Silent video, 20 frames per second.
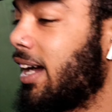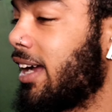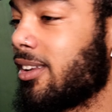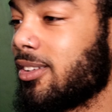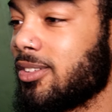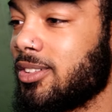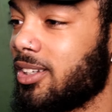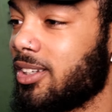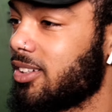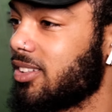I
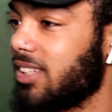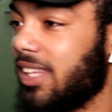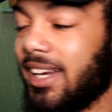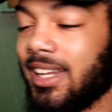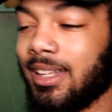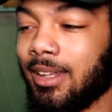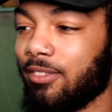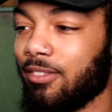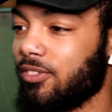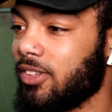don't know.
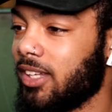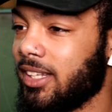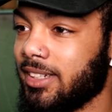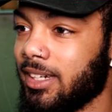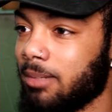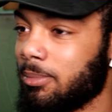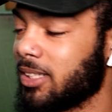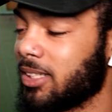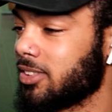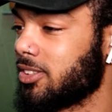Like I feel
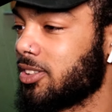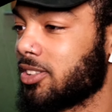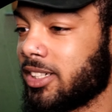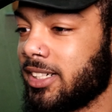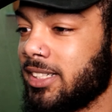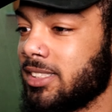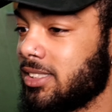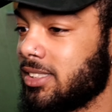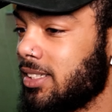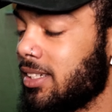like they about to go
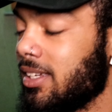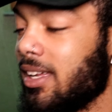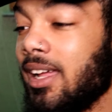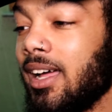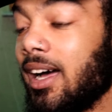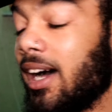crazy.